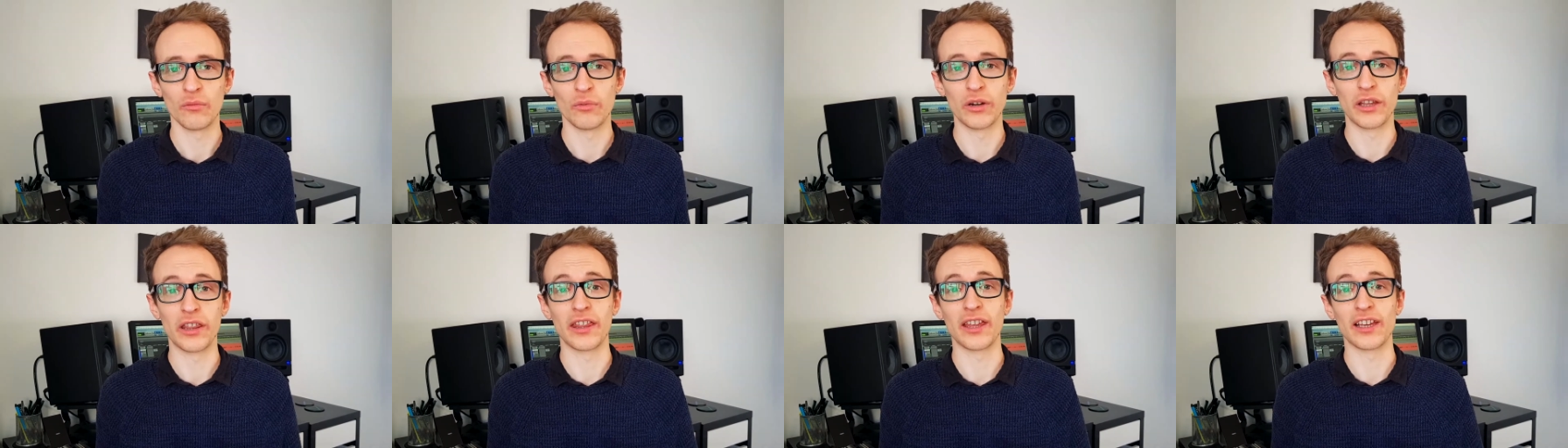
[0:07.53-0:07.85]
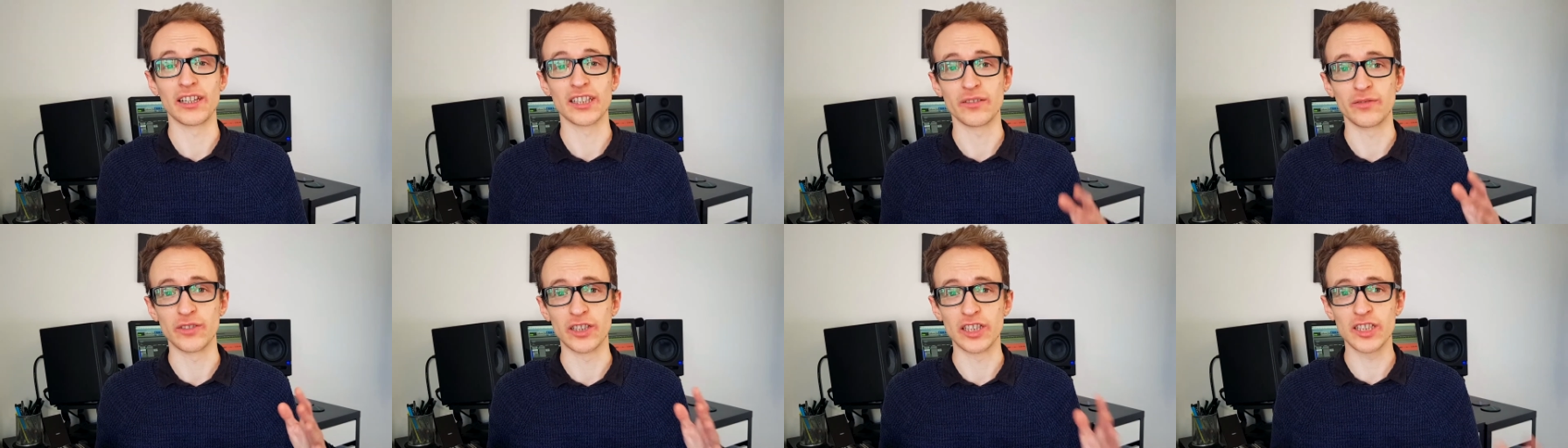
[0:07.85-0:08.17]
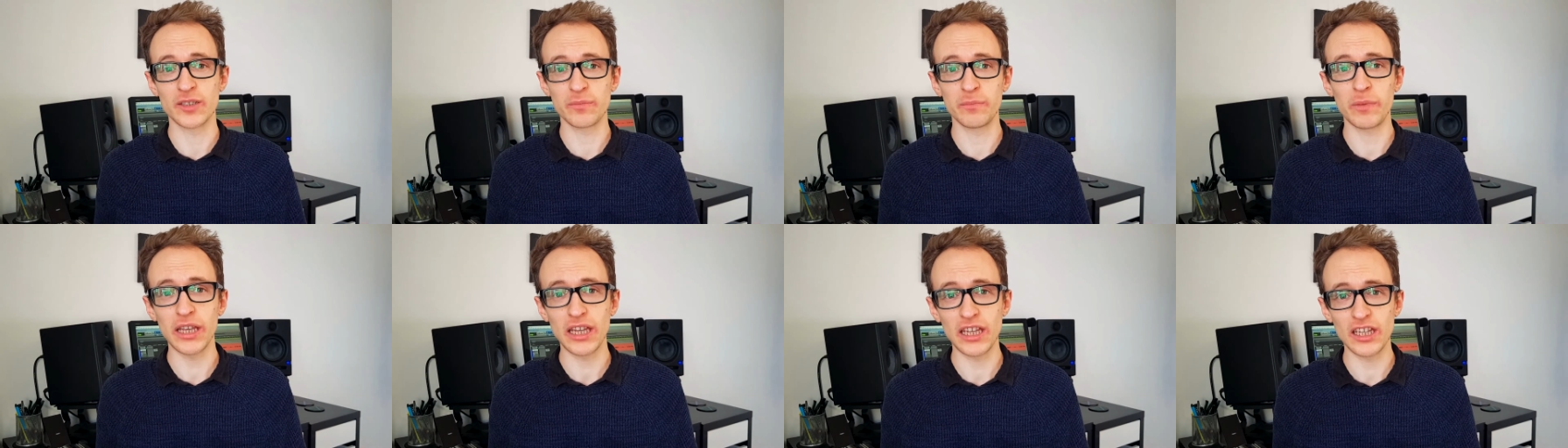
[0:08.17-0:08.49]
whether that's for
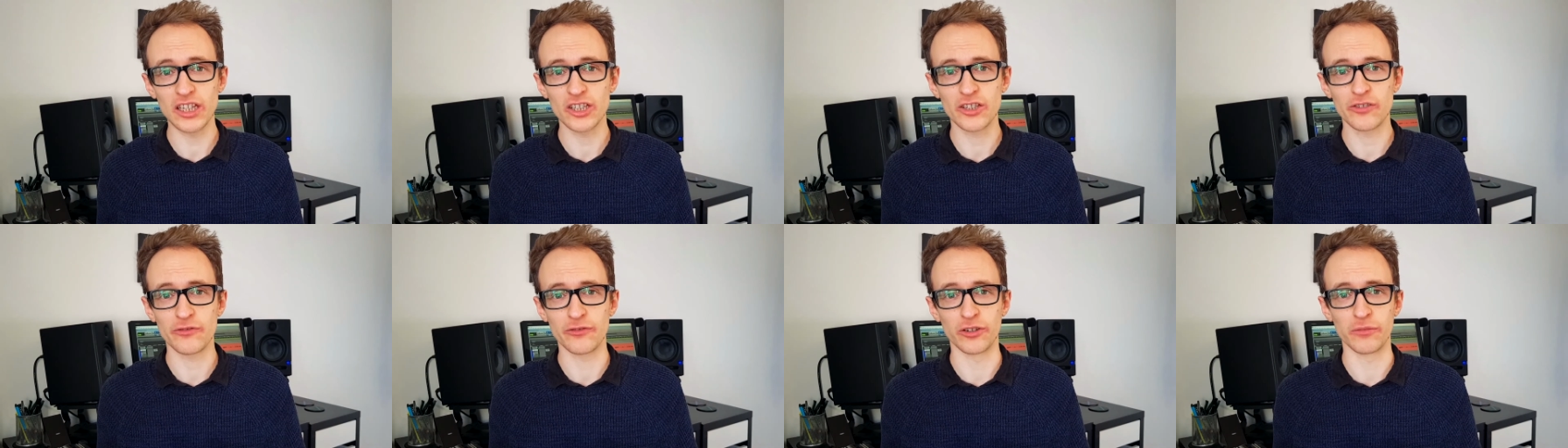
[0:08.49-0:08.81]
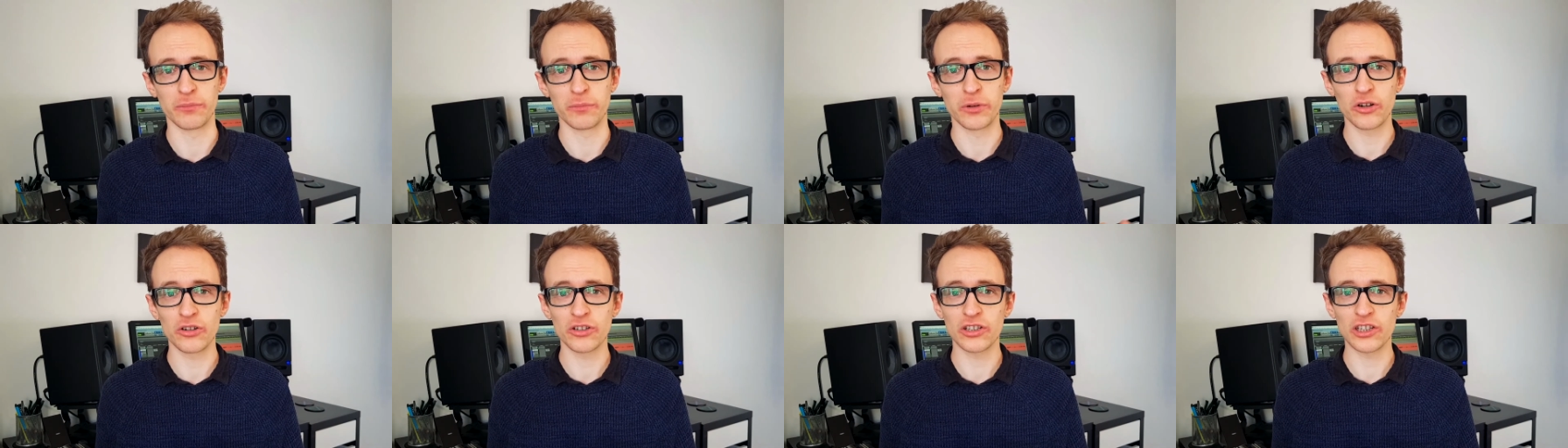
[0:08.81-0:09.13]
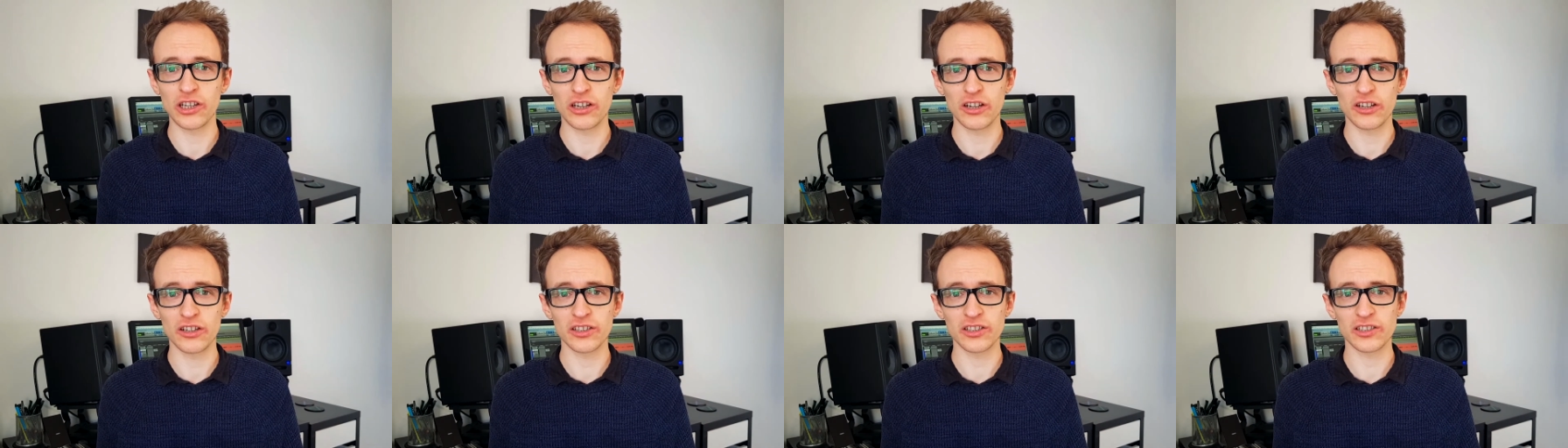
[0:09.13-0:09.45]
speech, for a
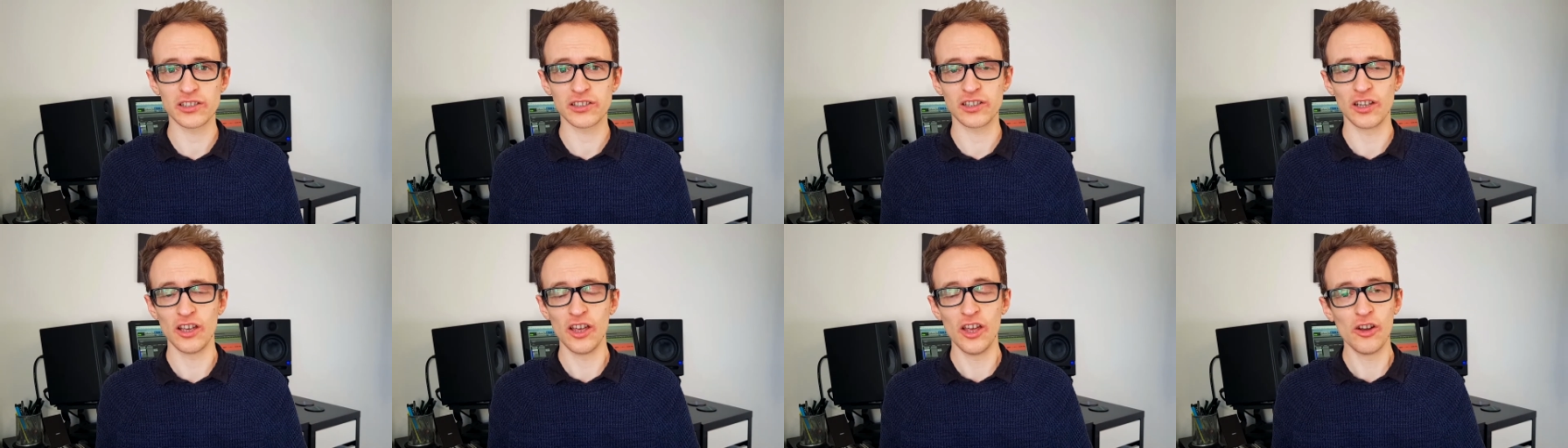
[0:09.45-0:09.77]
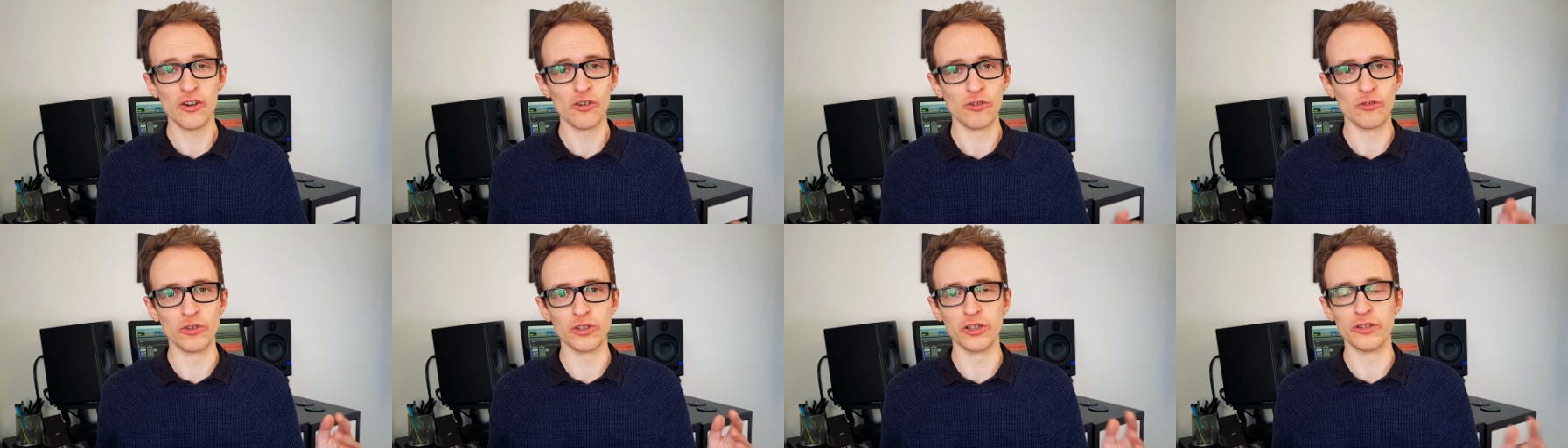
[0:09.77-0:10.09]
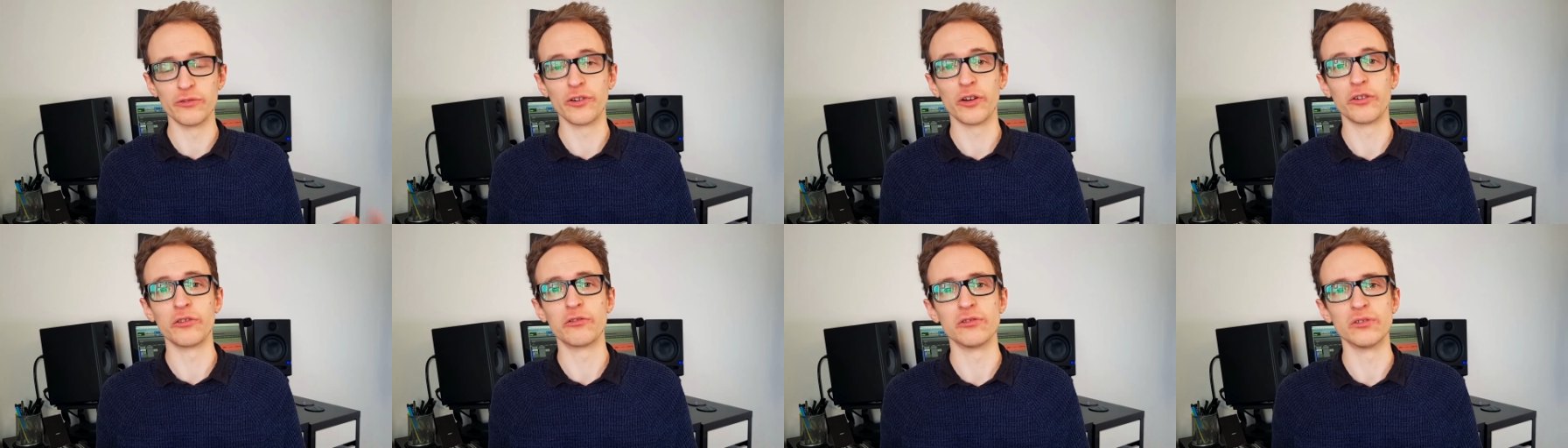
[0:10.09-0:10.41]
podcast, or
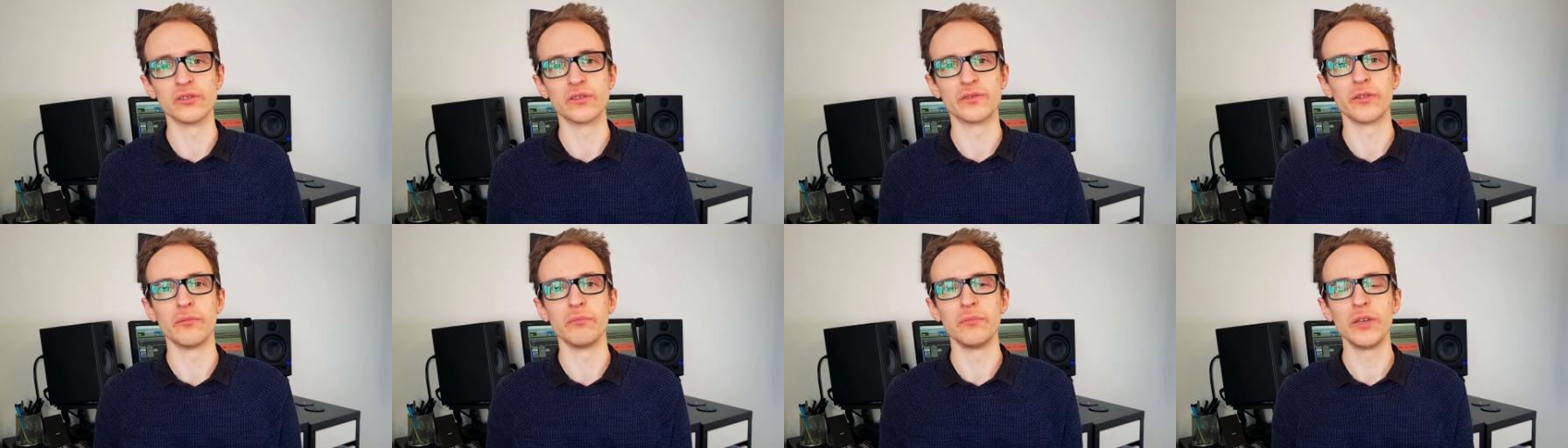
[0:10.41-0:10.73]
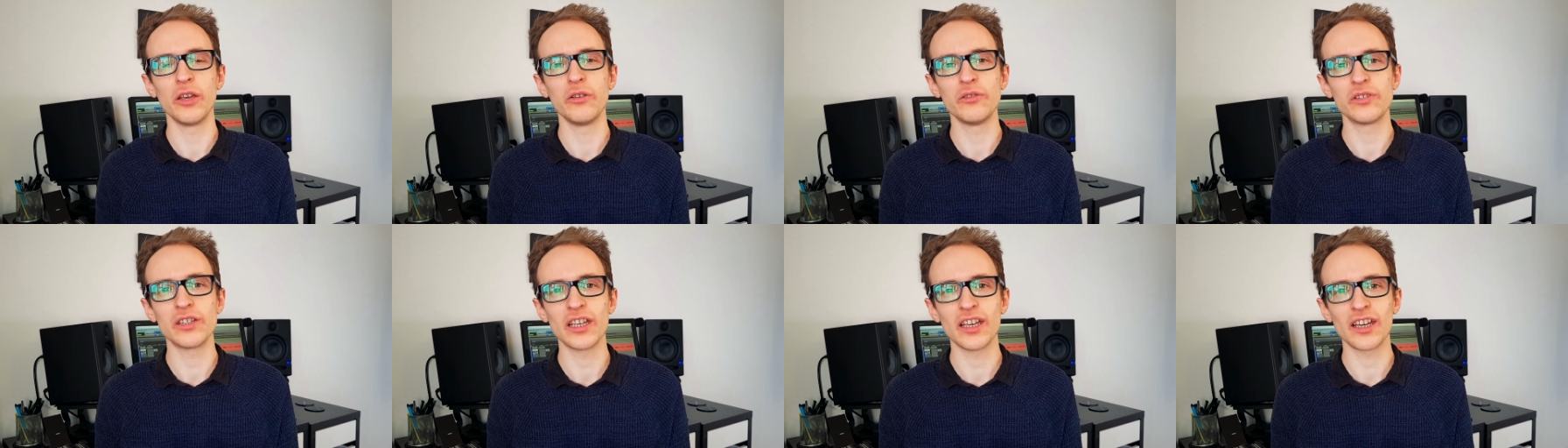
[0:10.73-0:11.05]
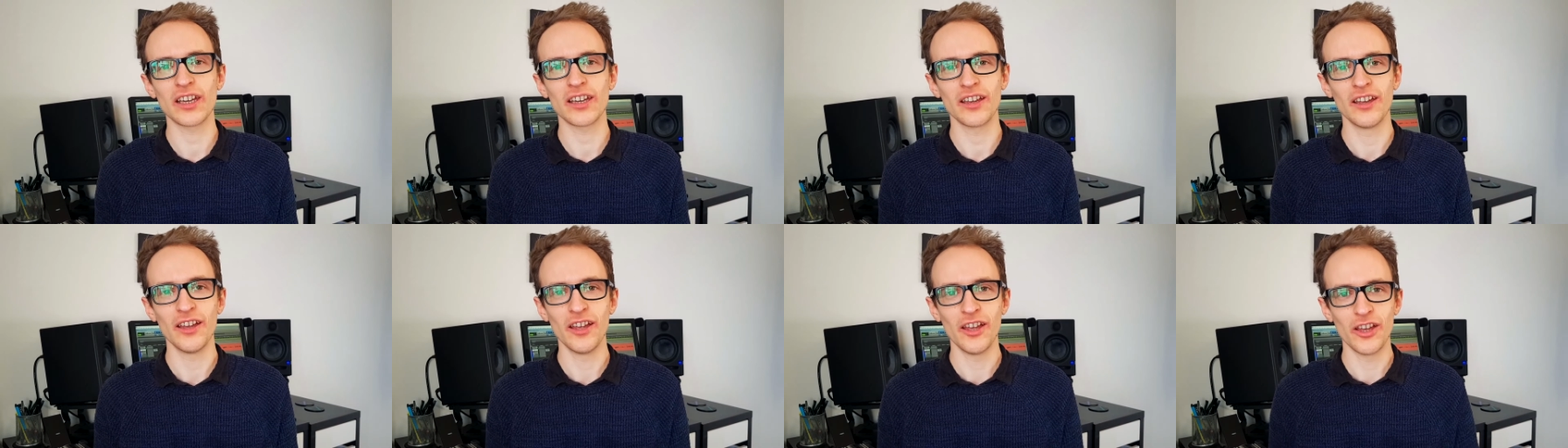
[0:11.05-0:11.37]
your vocals for
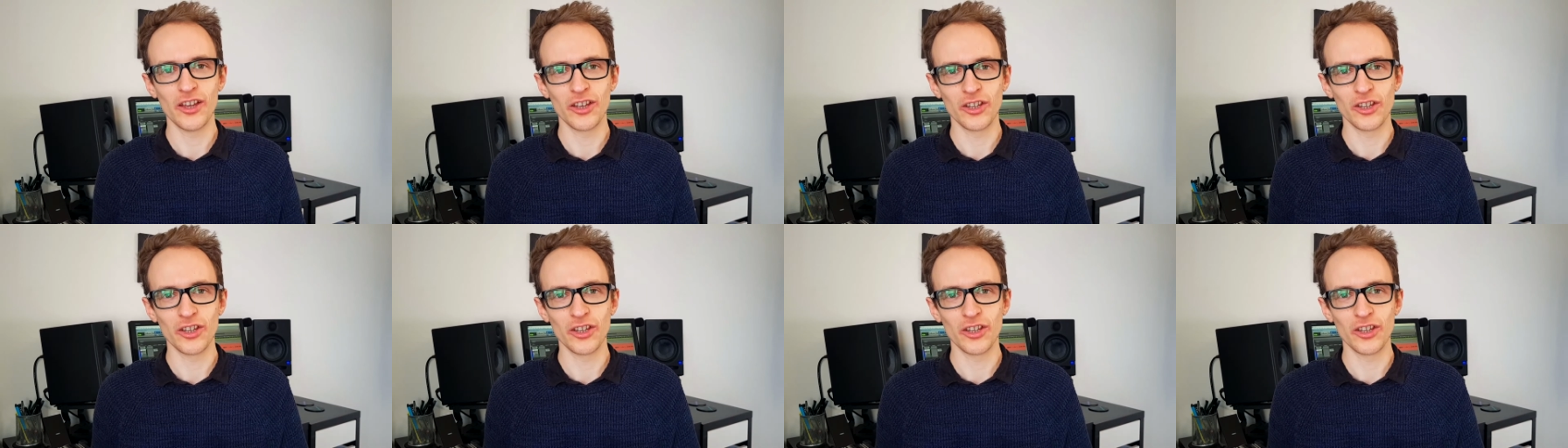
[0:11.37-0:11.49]
music.